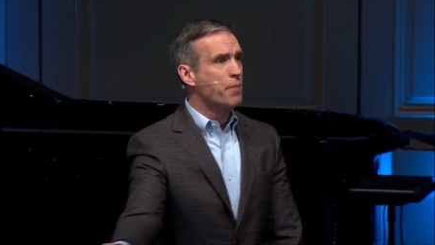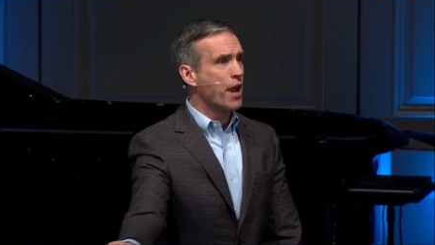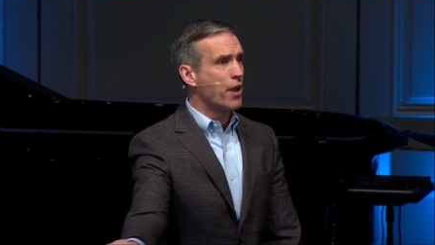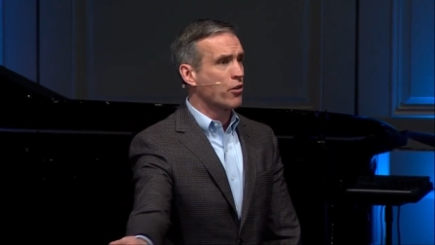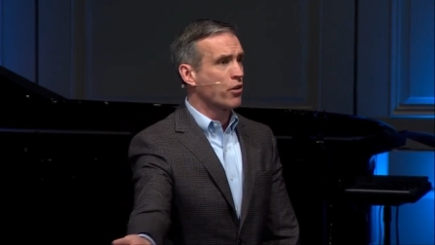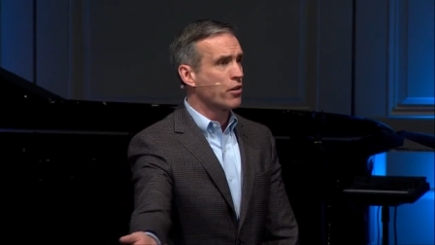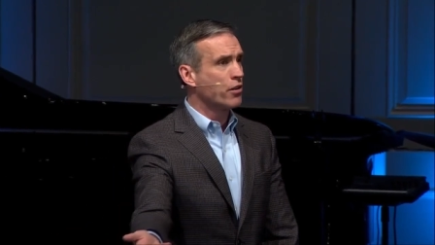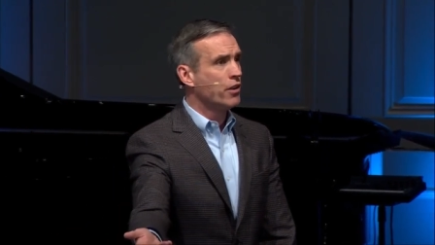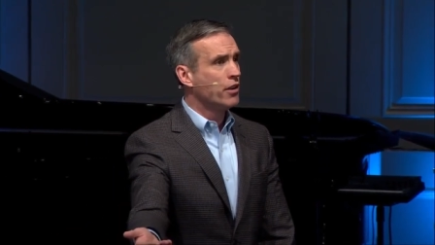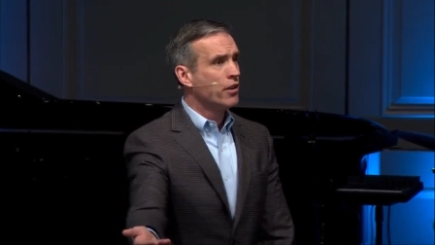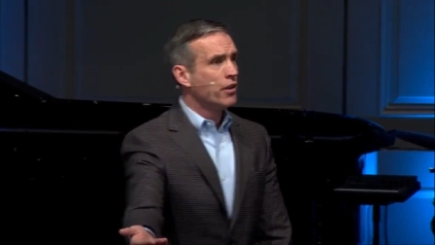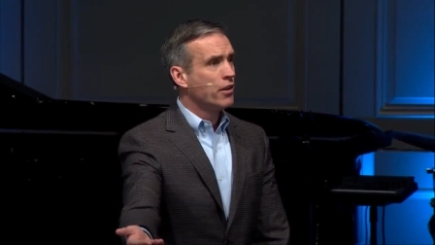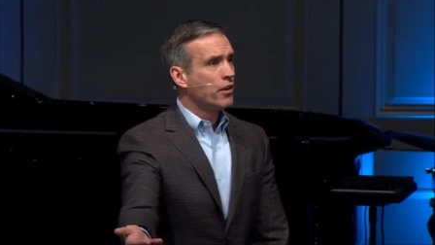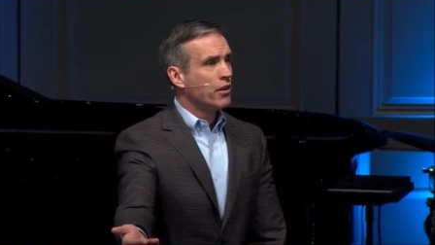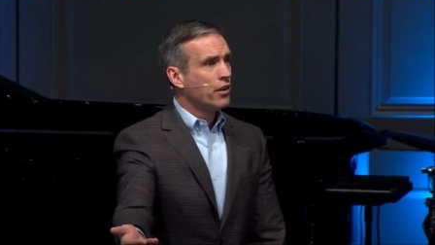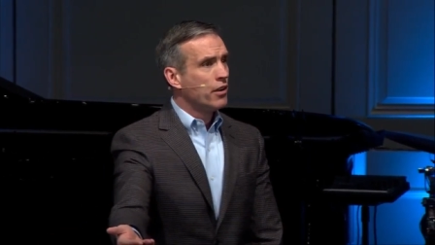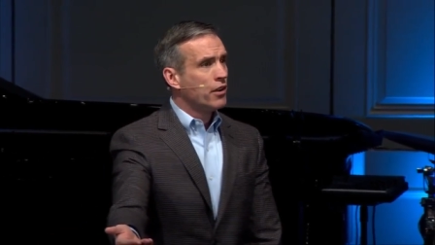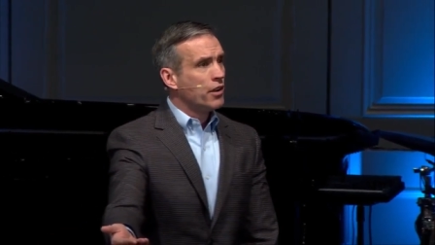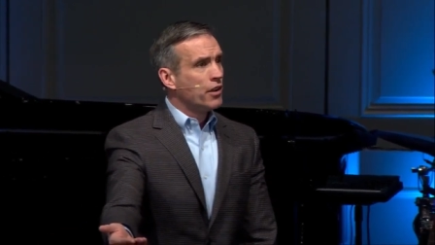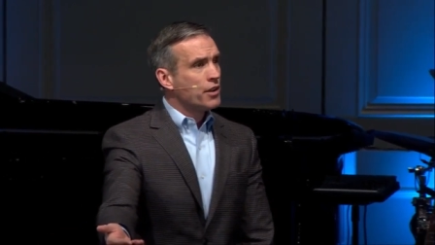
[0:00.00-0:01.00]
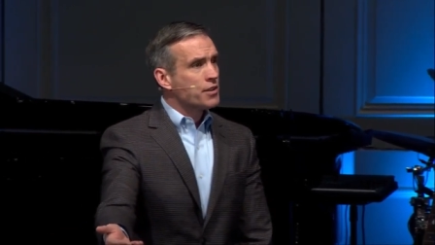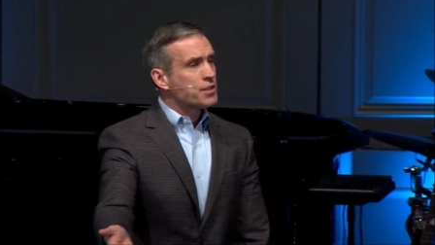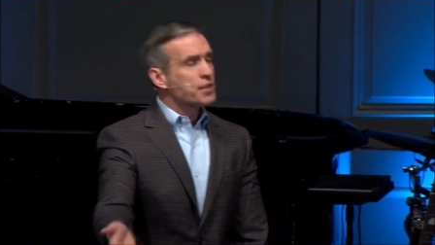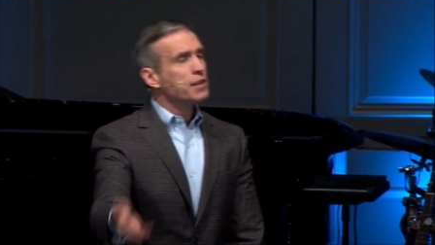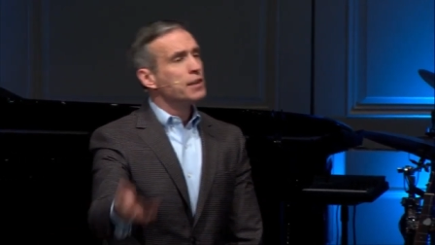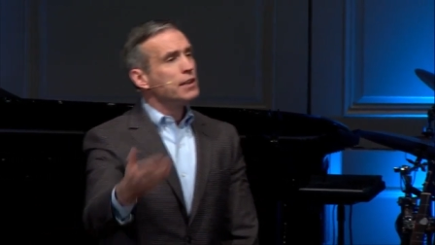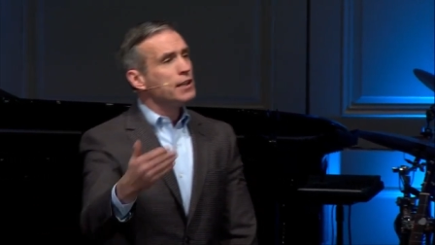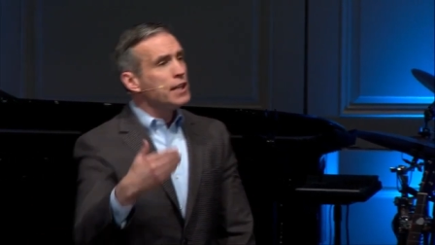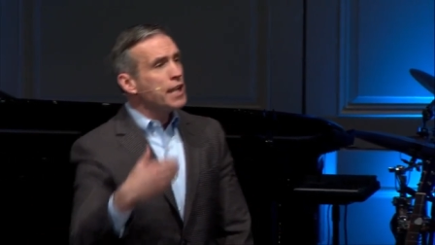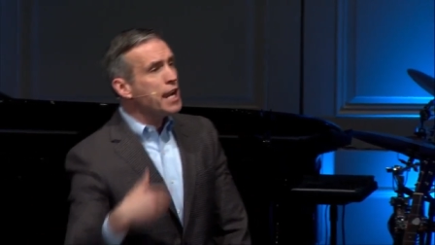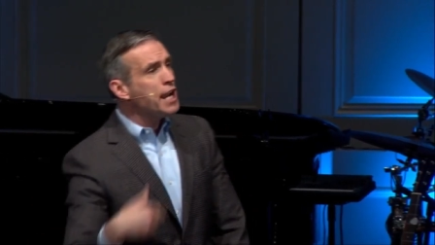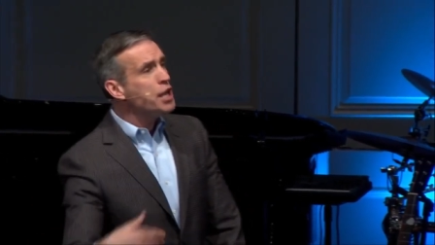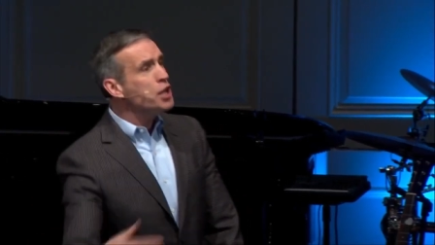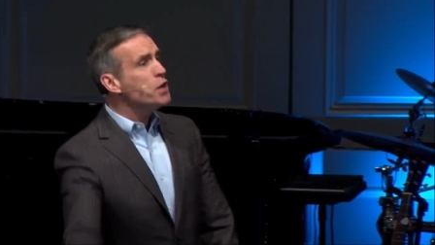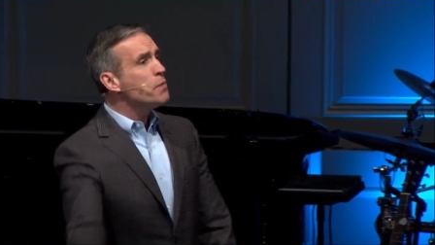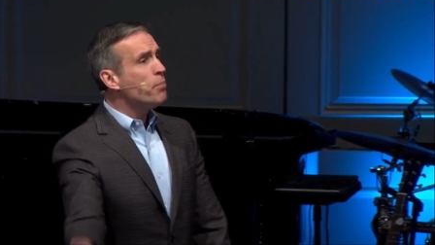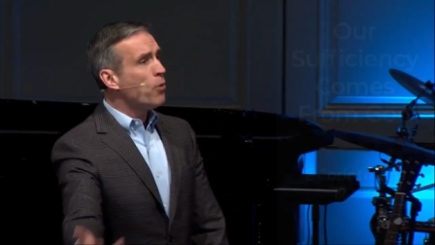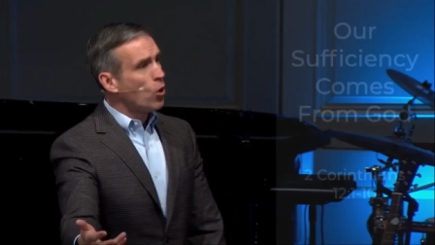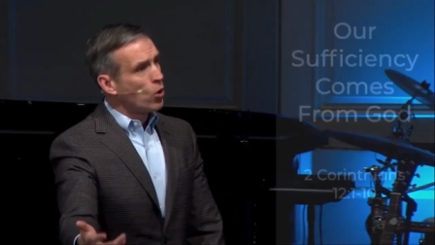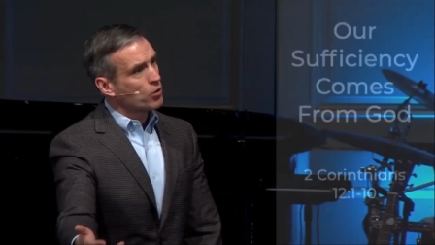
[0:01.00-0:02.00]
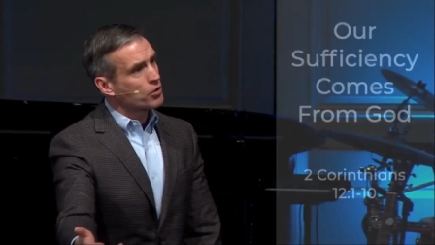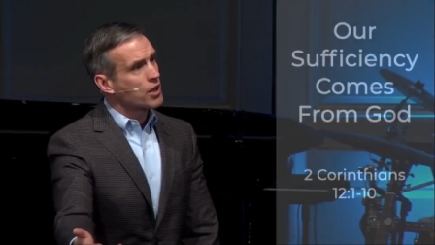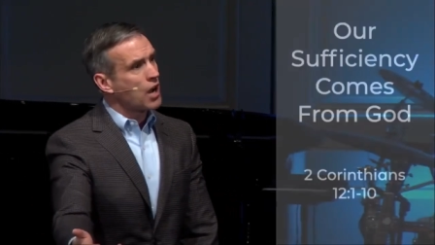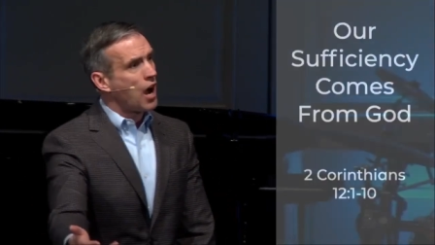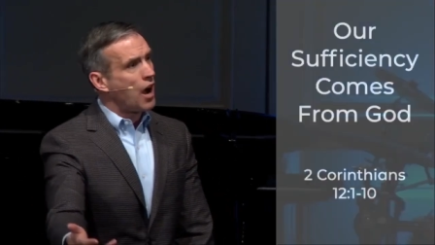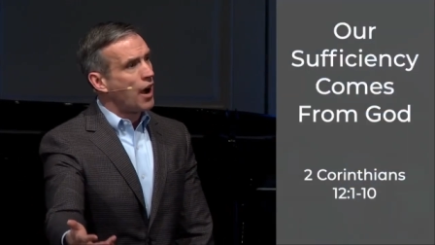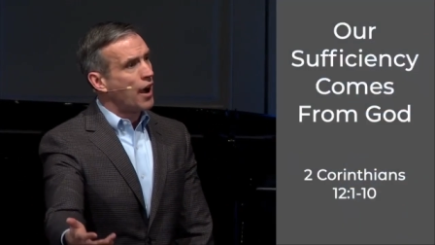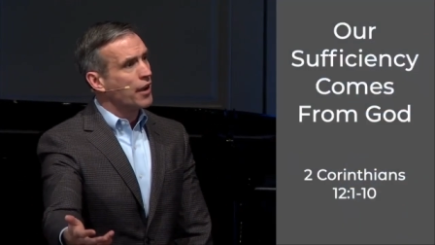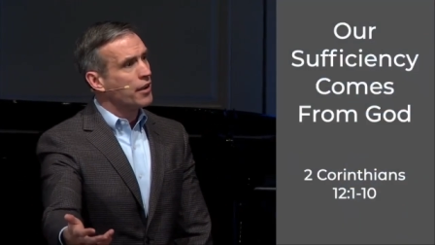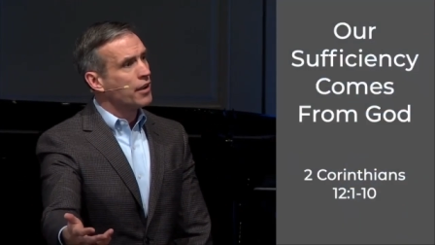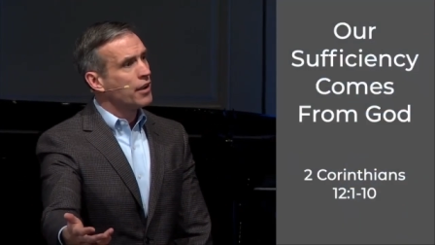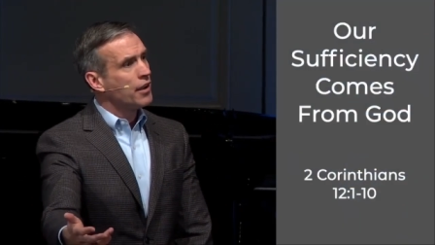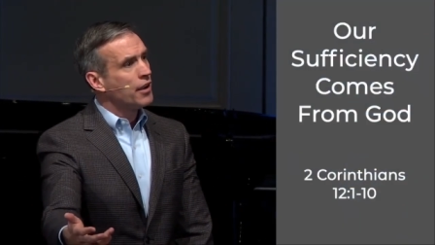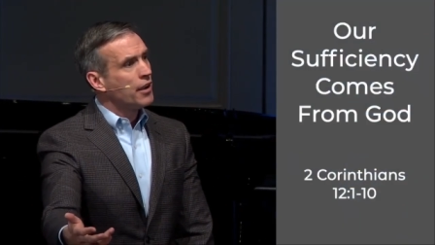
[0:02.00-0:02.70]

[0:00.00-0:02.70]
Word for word: better, to lean upon God,